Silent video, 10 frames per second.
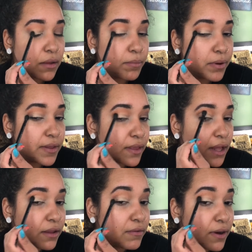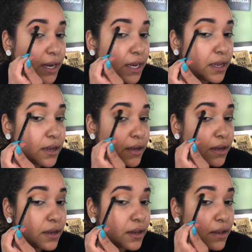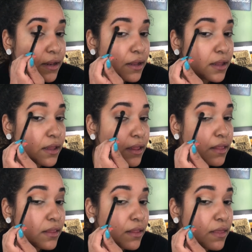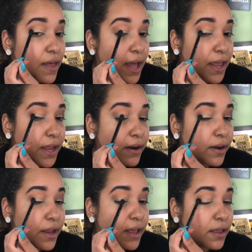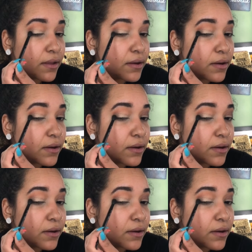and putting the color right in to that area.